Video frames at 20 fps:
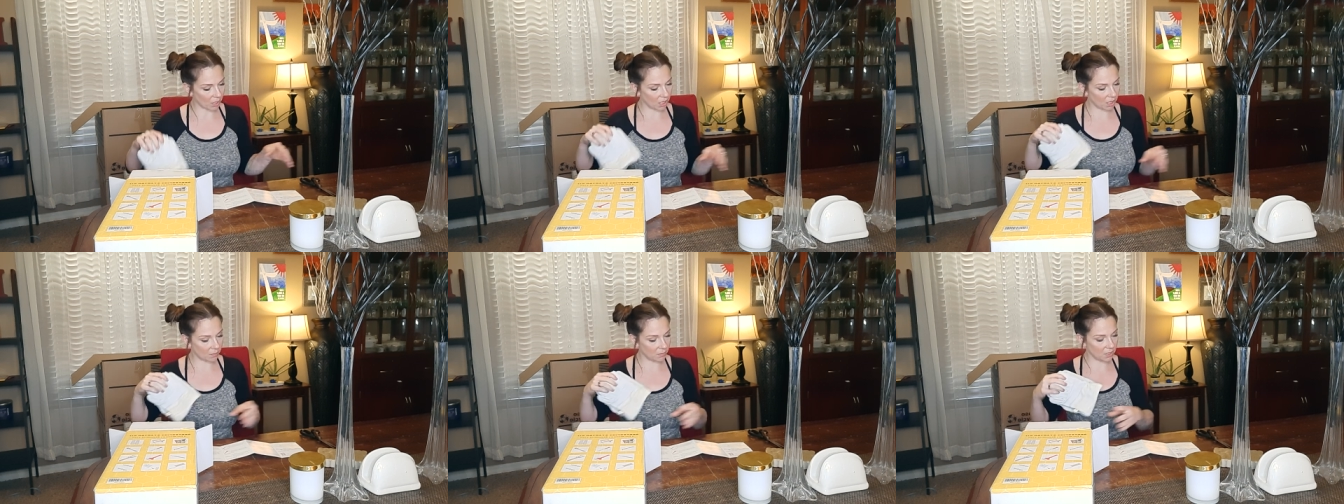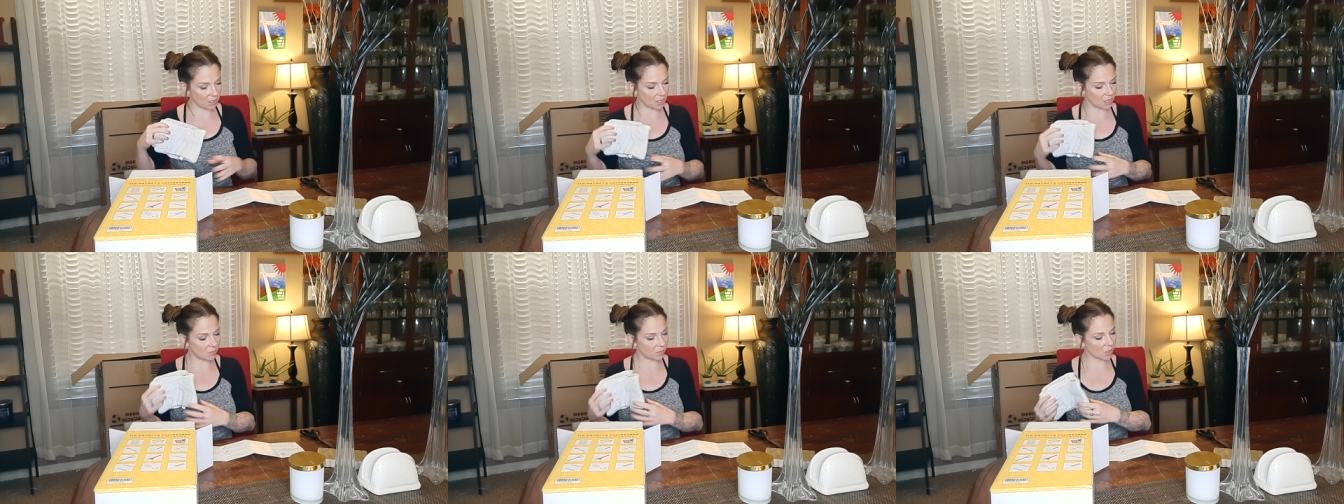
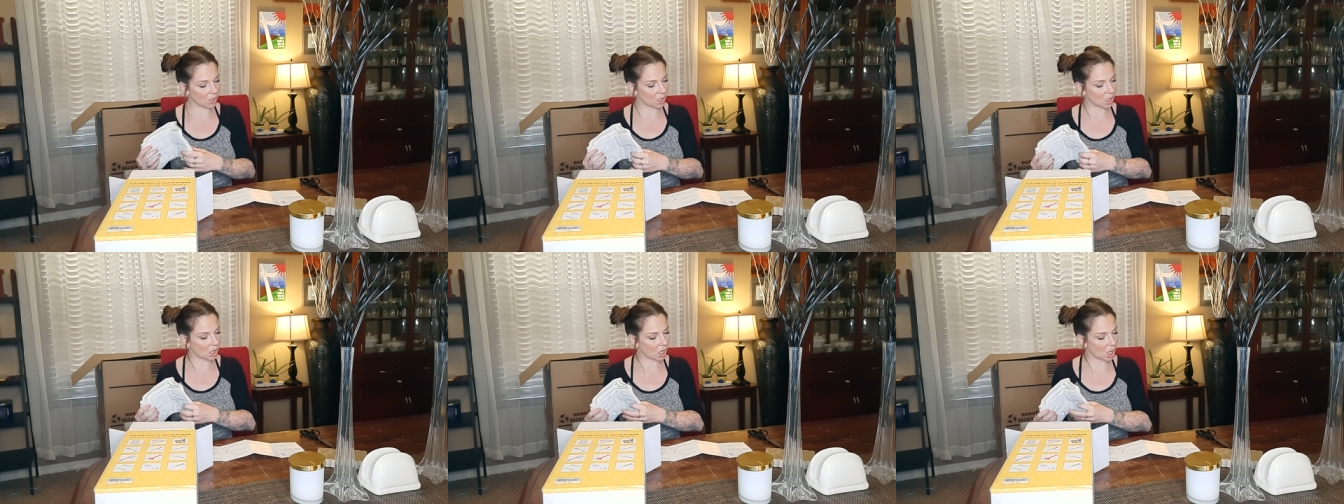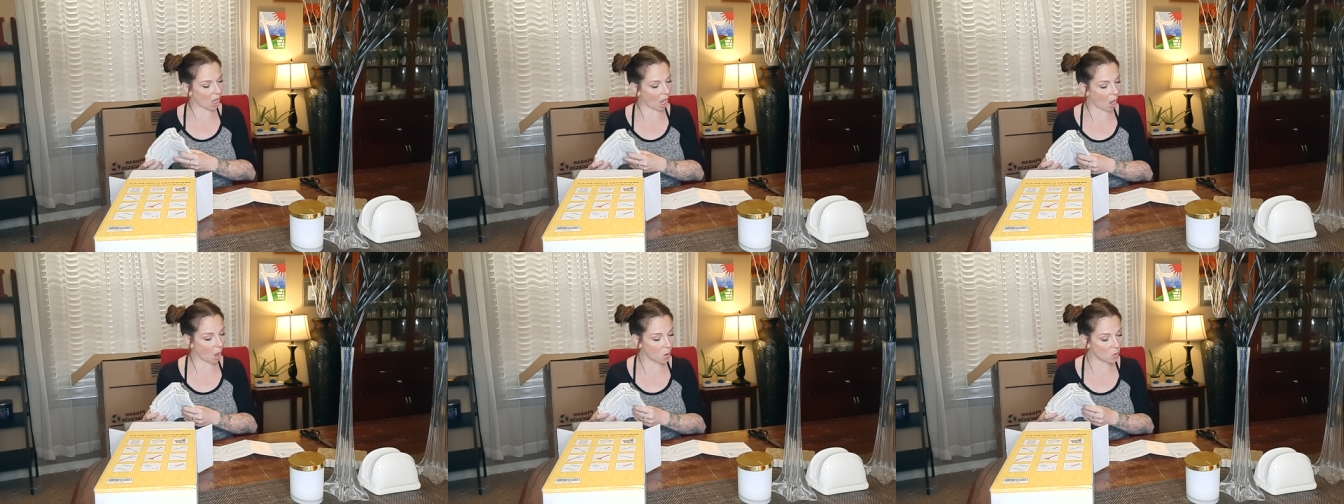premium
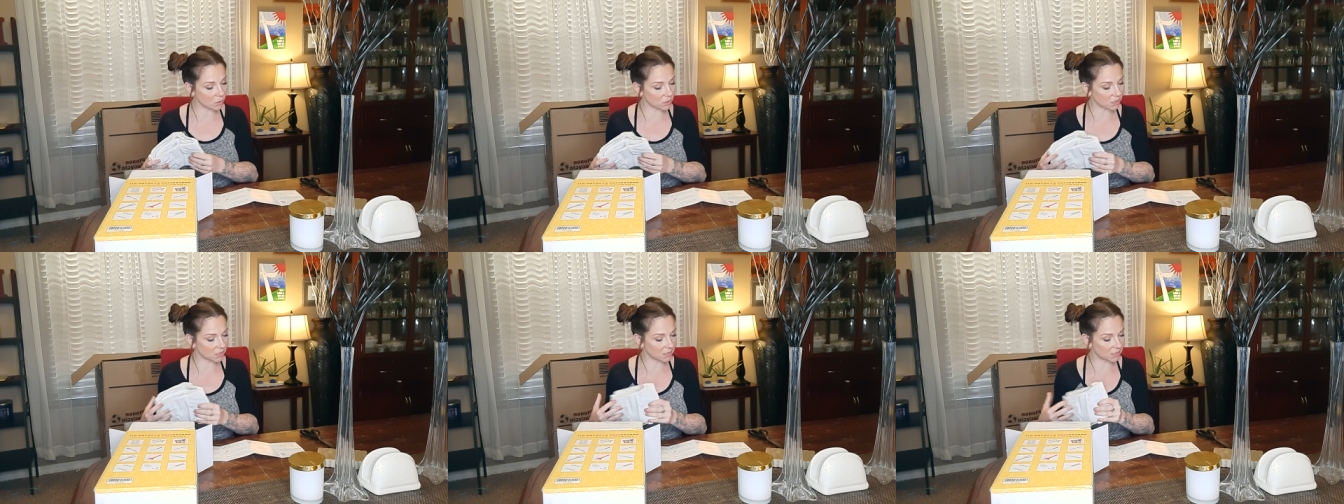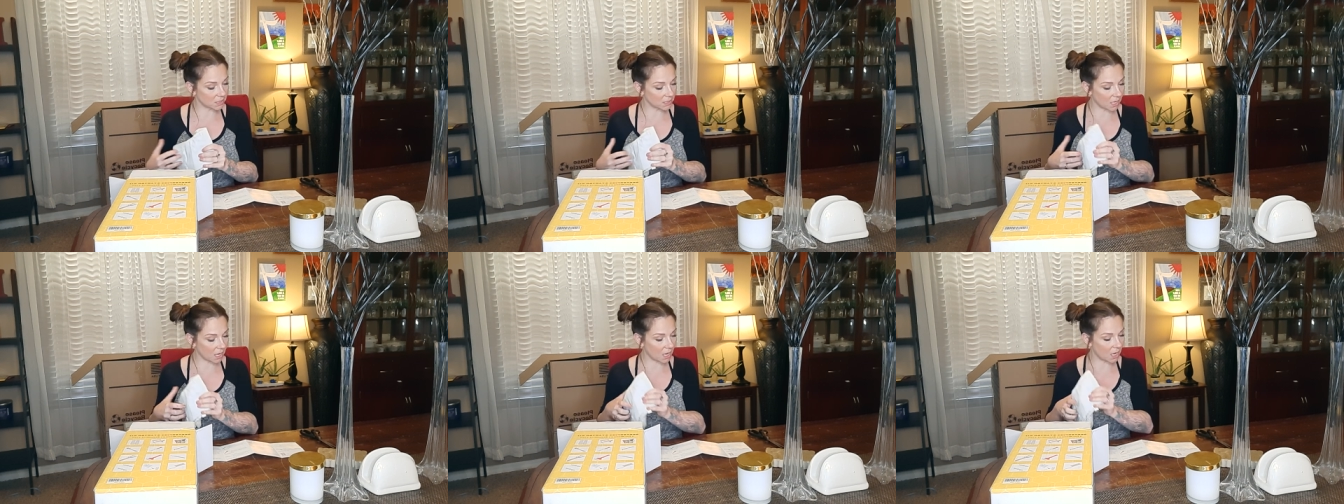goat
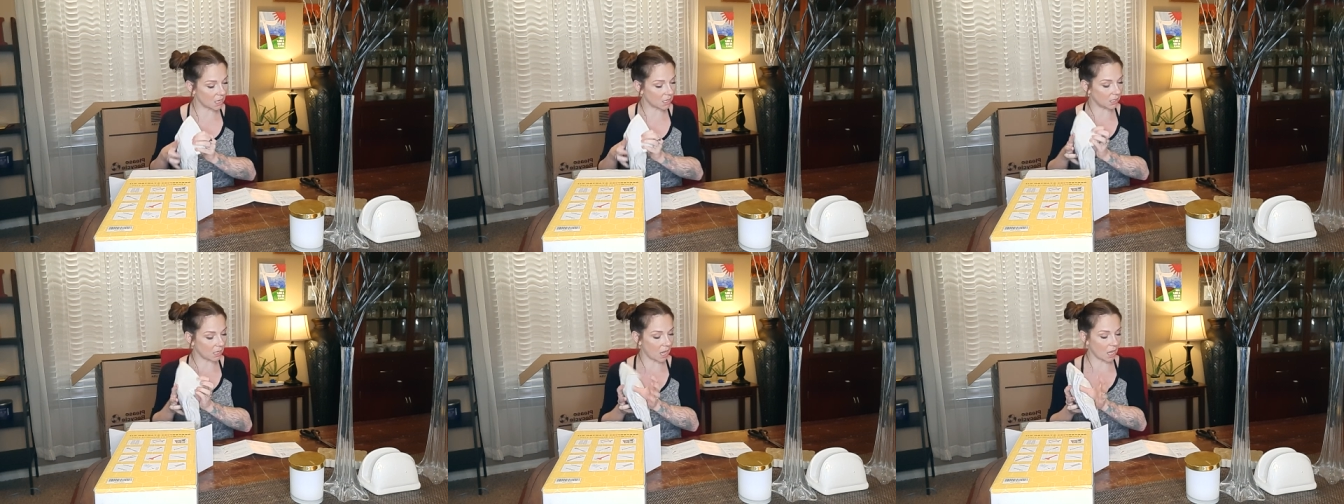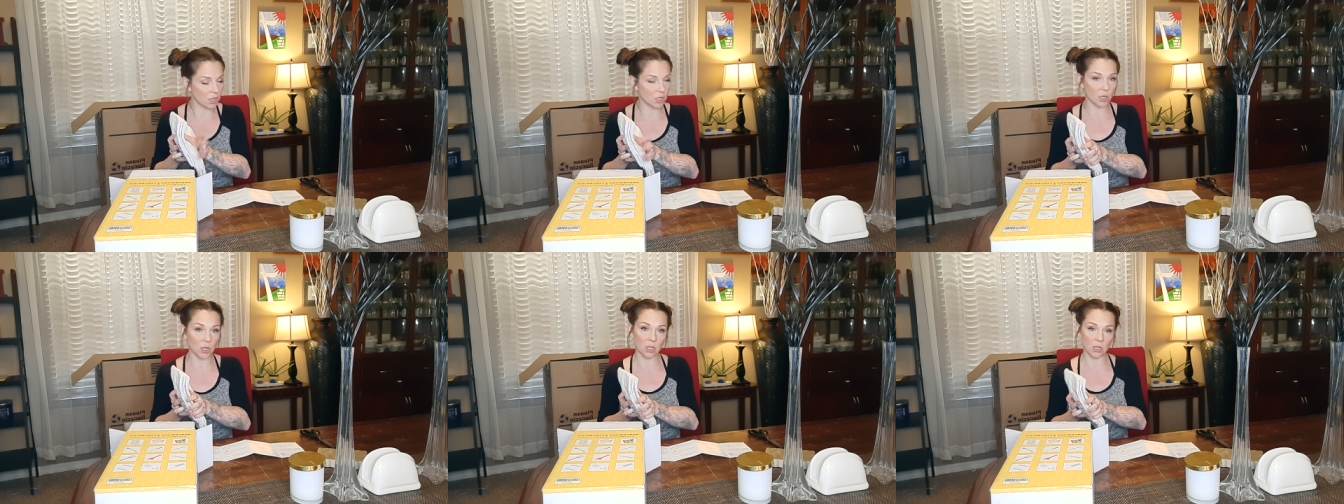skin
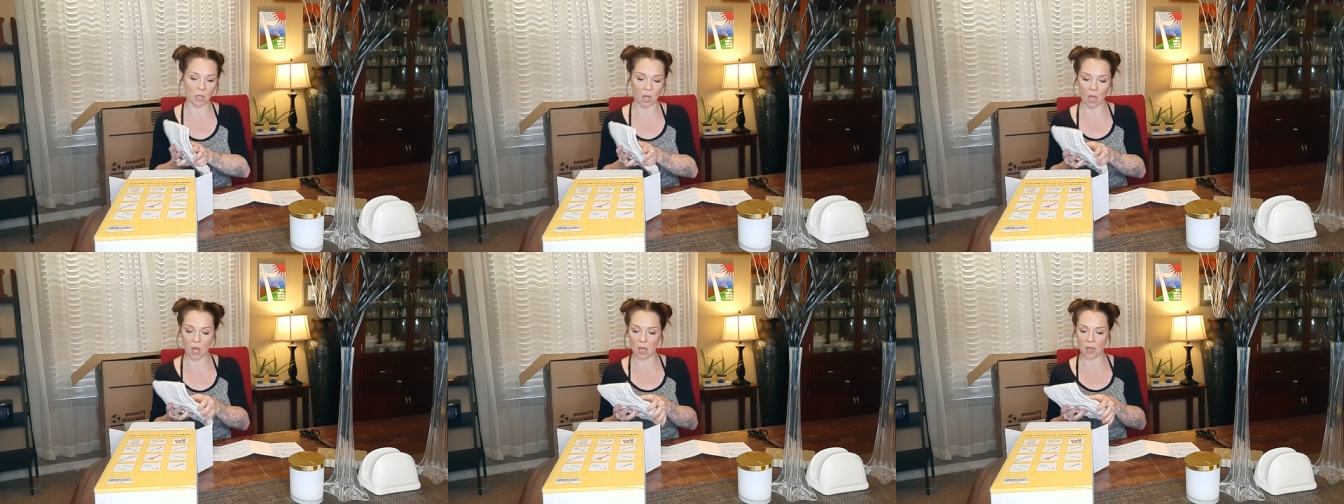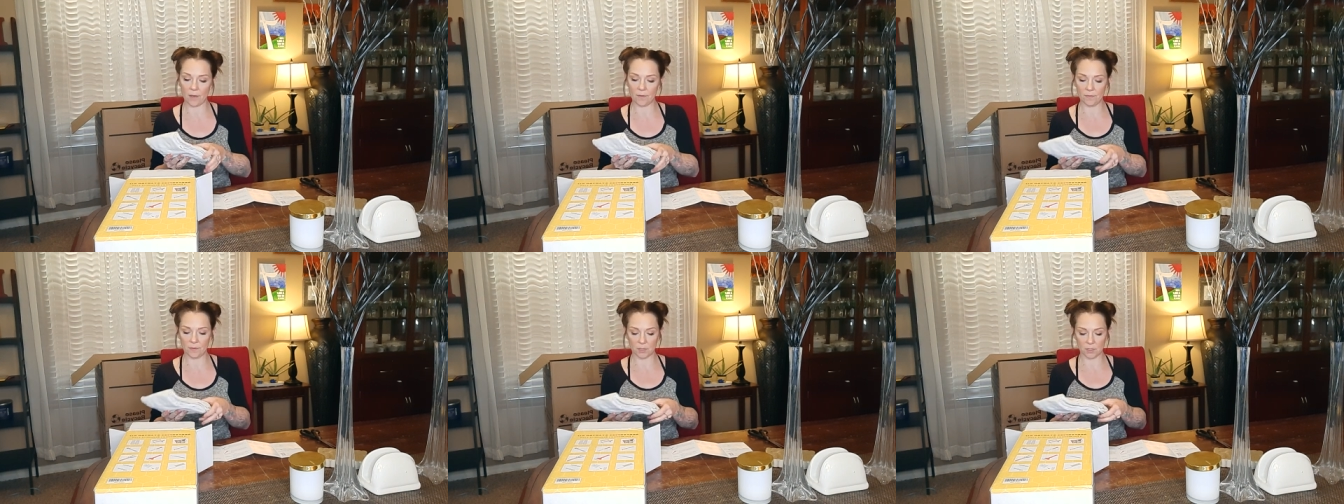leather
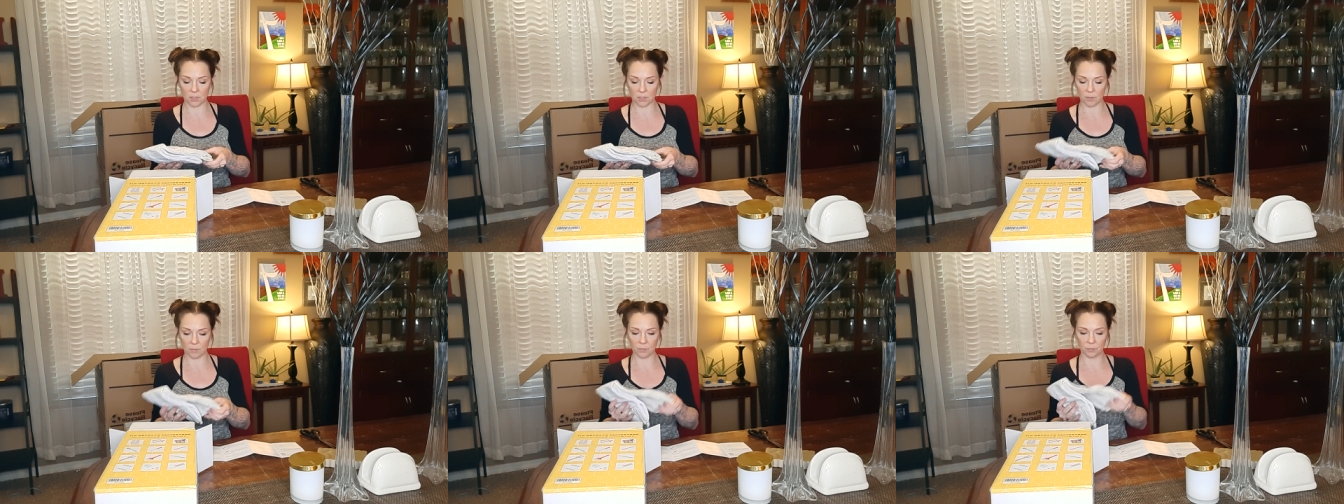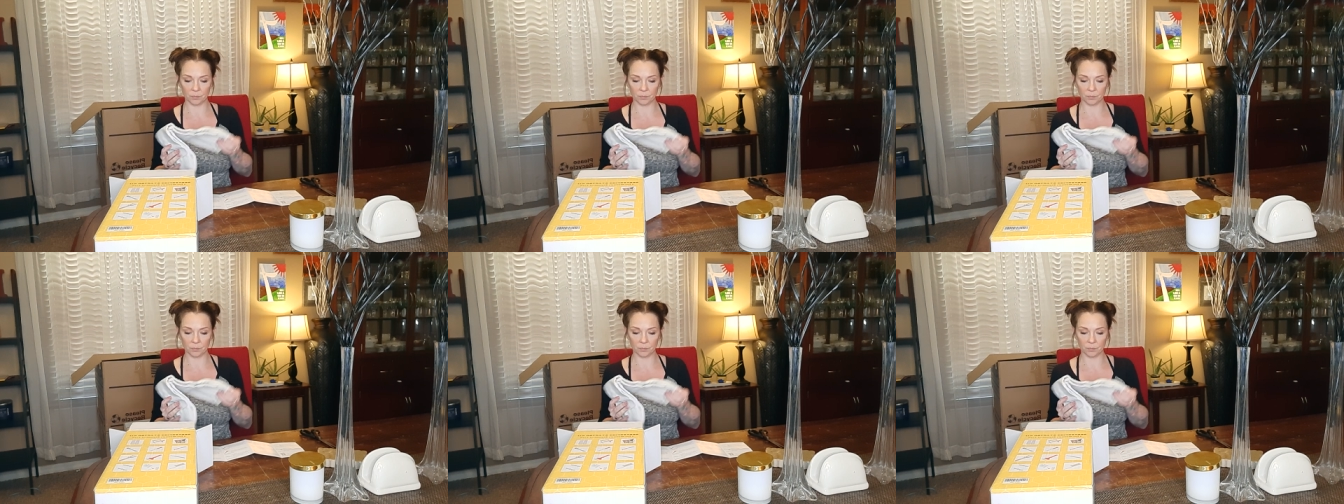gloves.